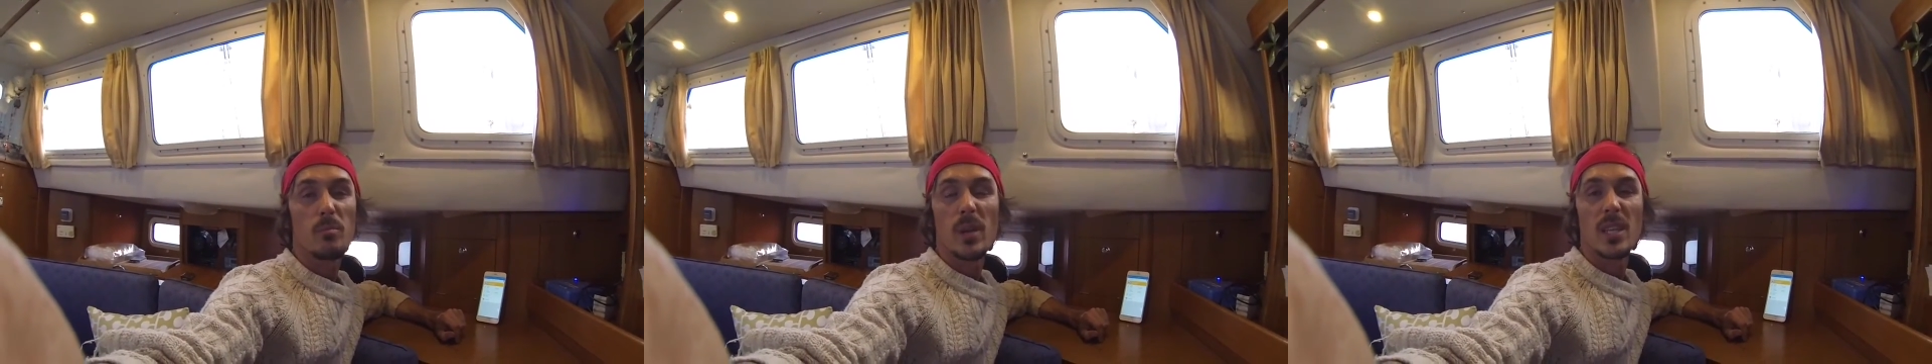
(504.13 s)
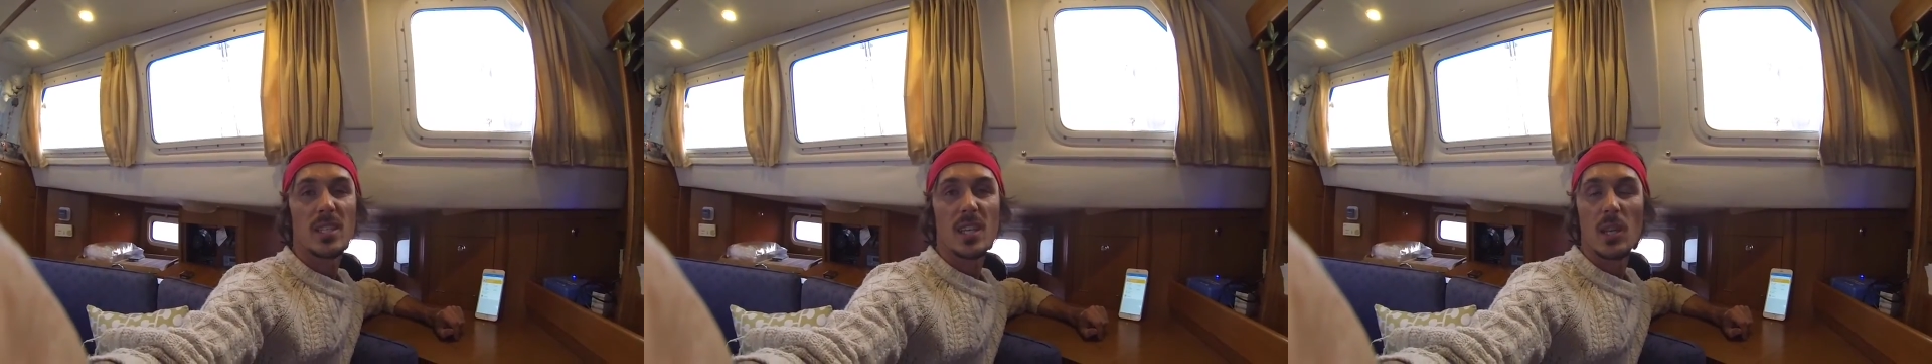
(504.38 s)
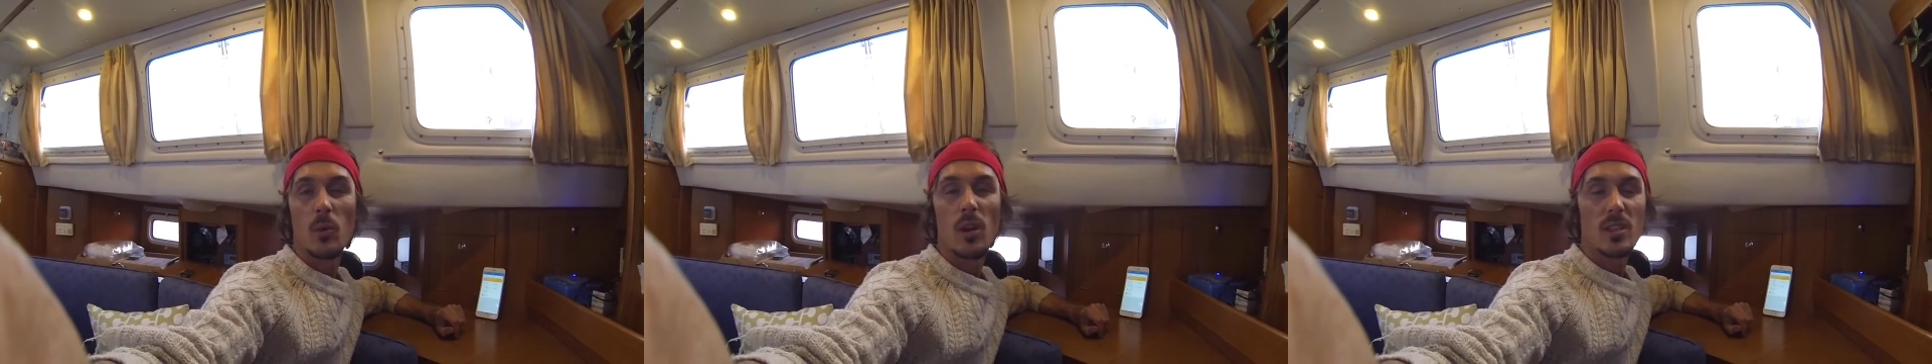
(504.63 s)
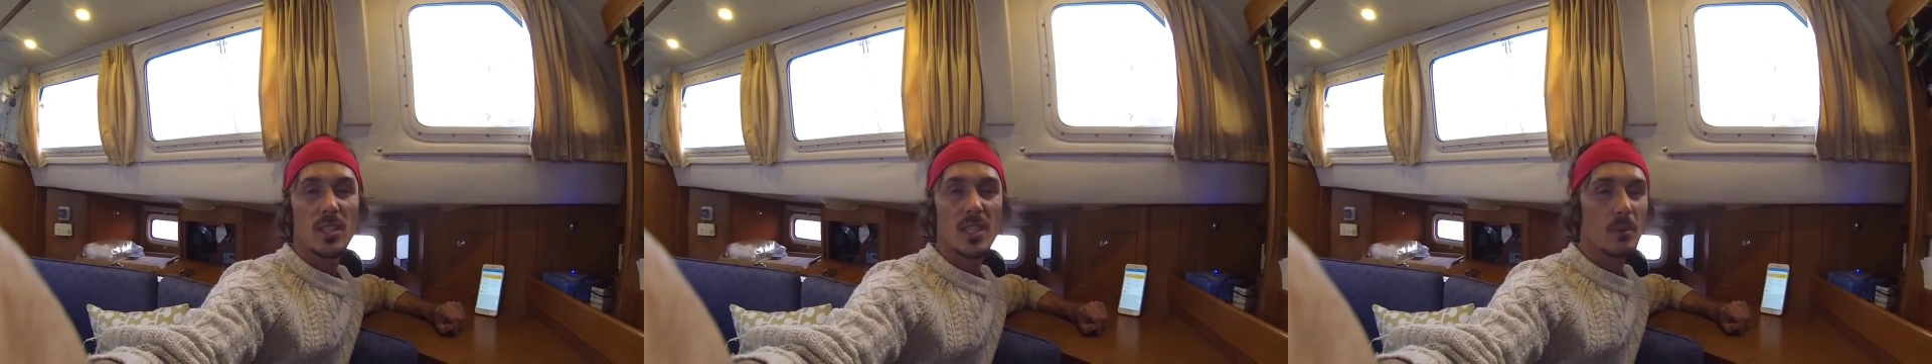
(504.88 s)
basically
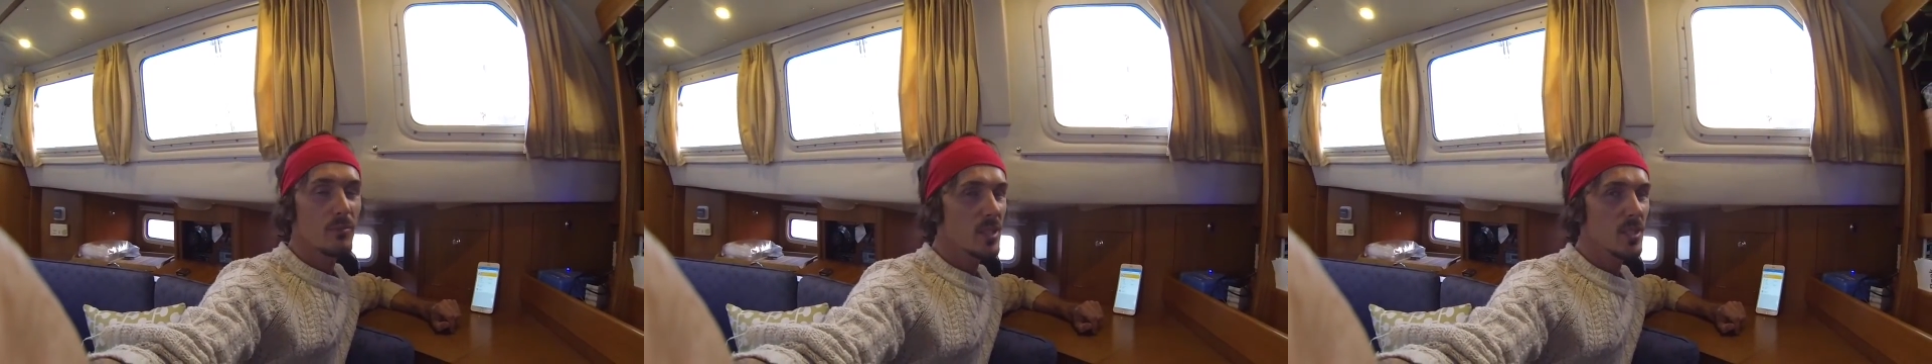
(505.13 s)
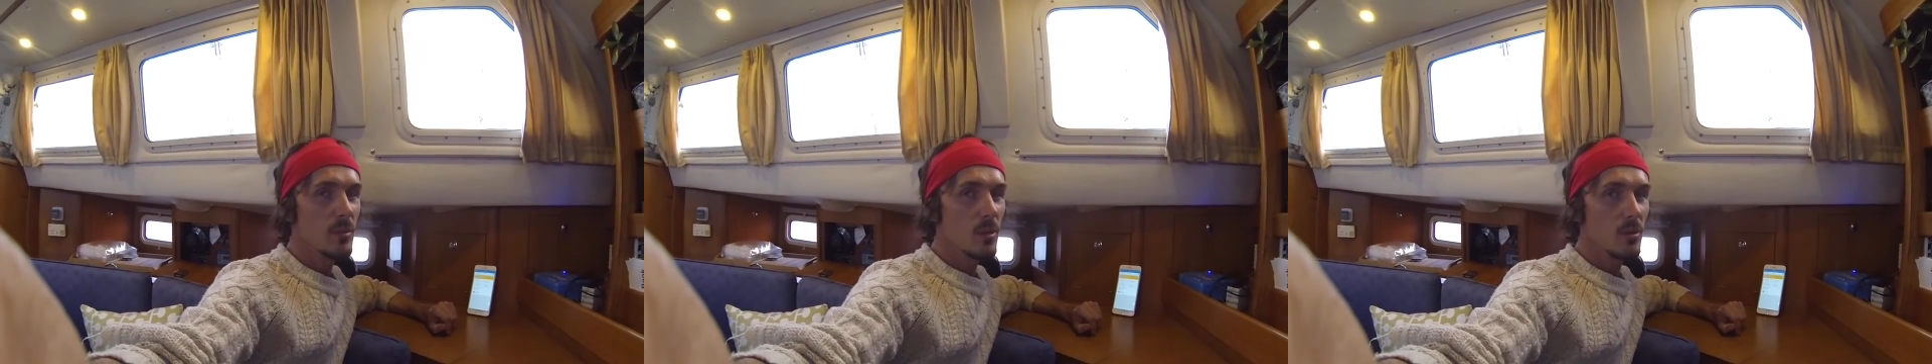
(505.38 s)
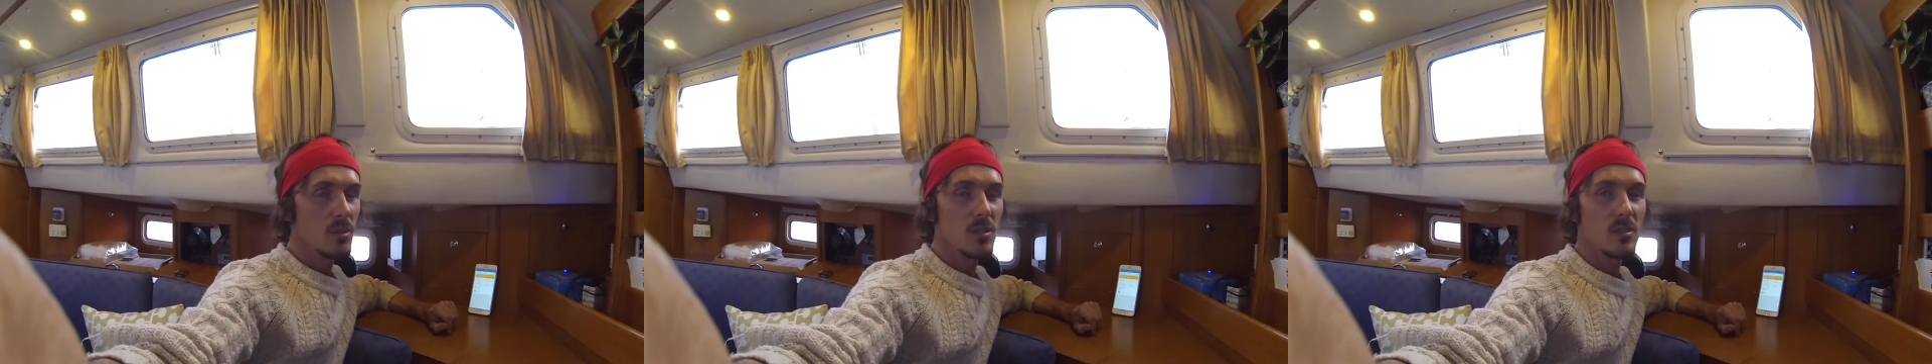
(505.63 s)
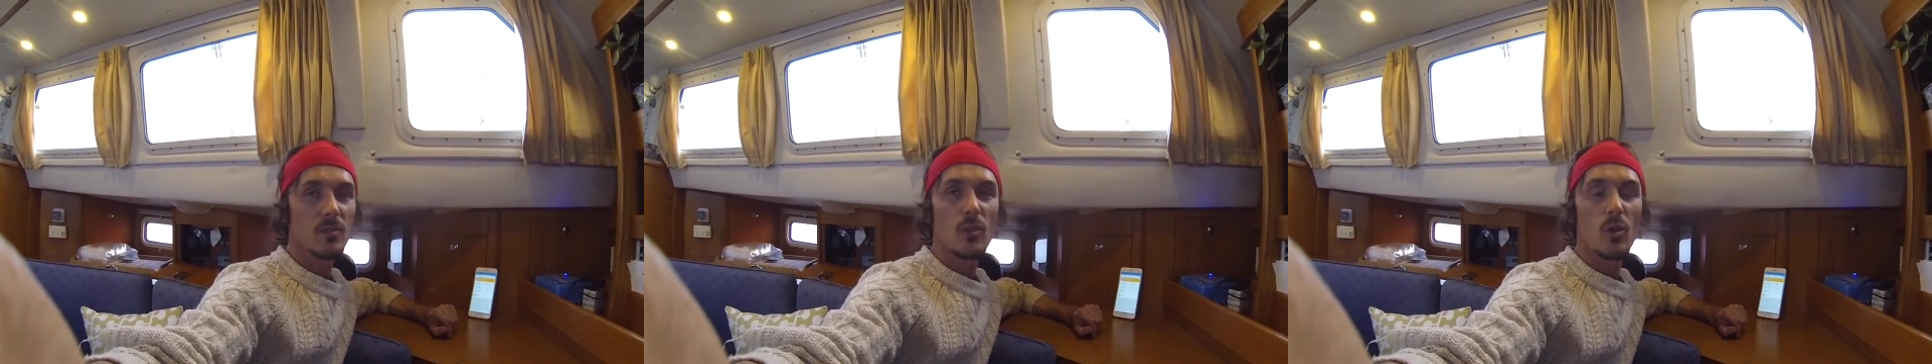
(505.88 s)
works the same principles
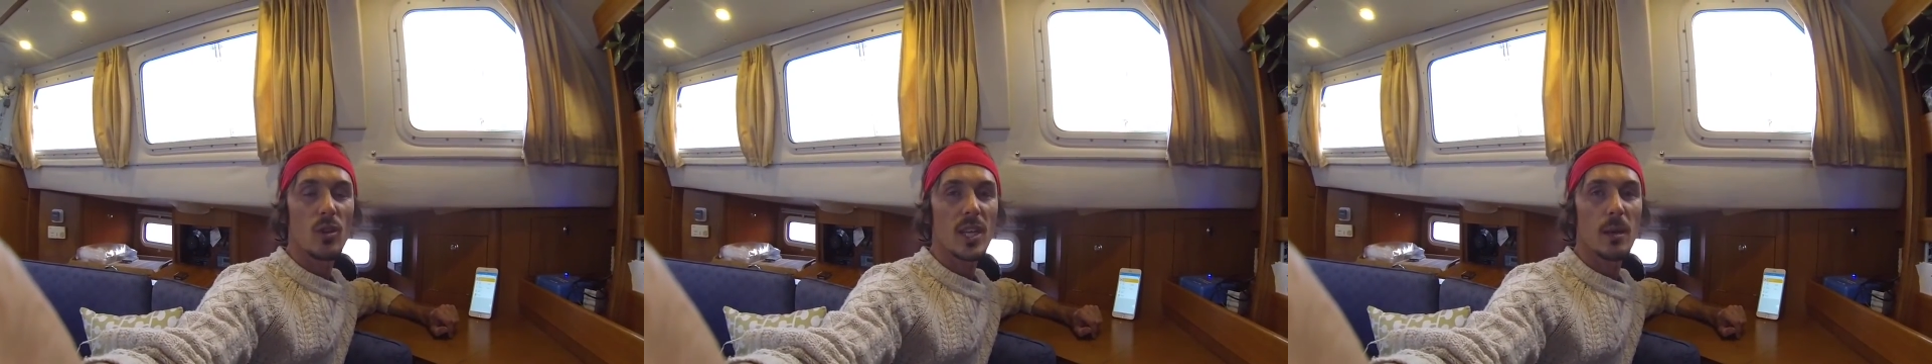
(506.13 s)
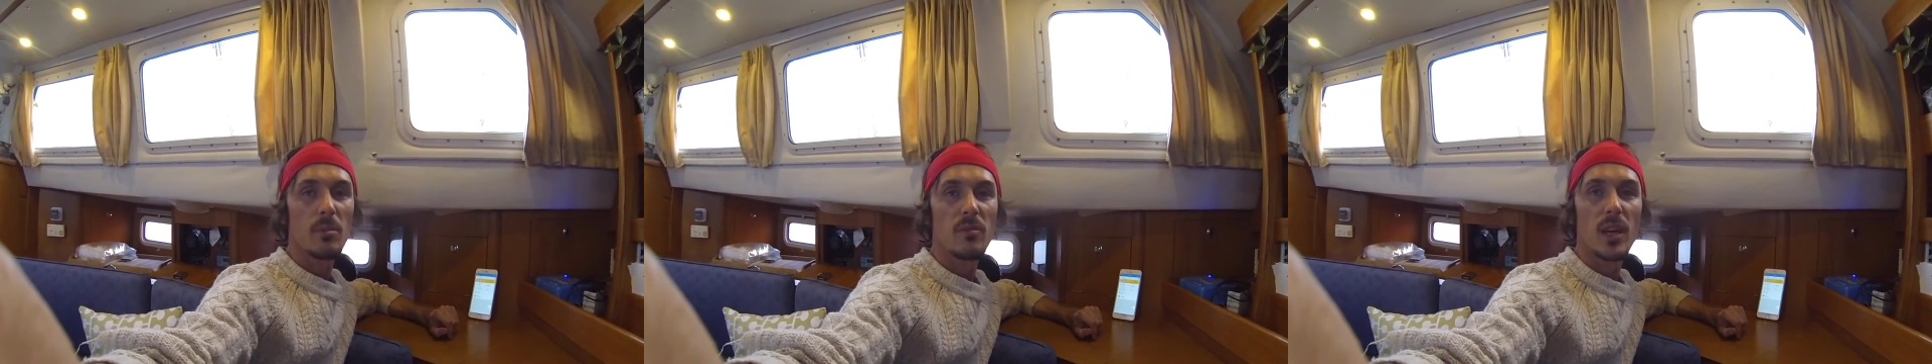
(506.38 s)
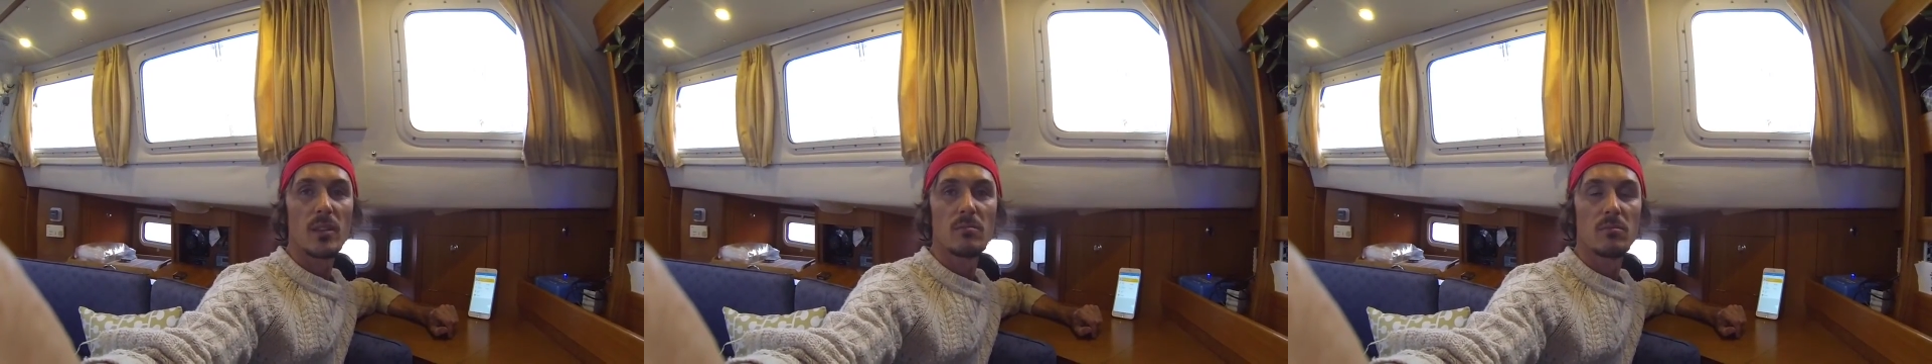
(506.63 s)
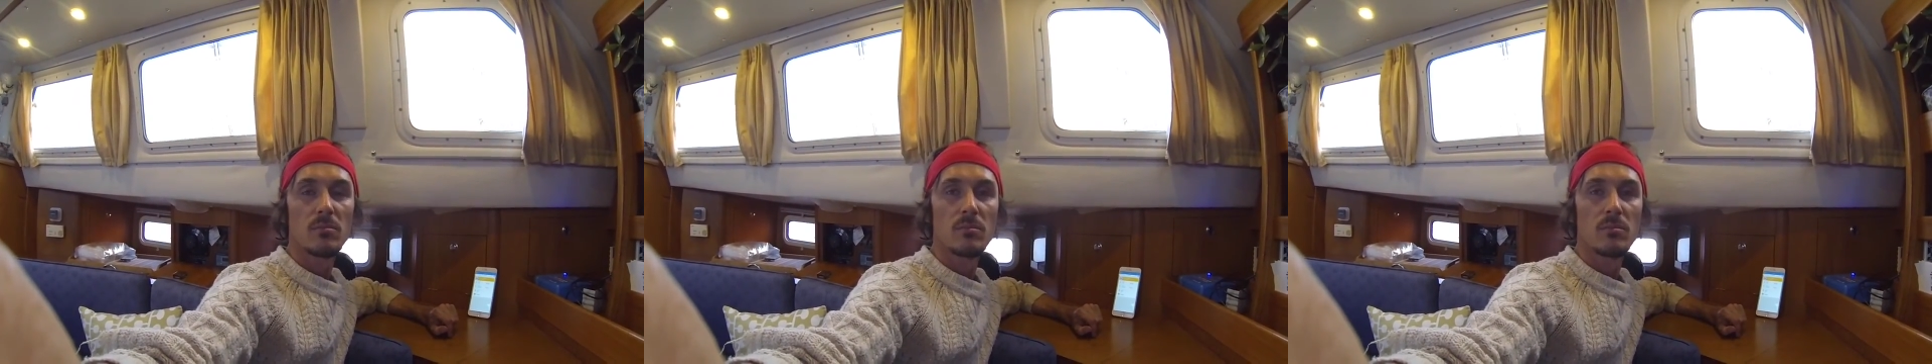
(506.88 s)
for camper van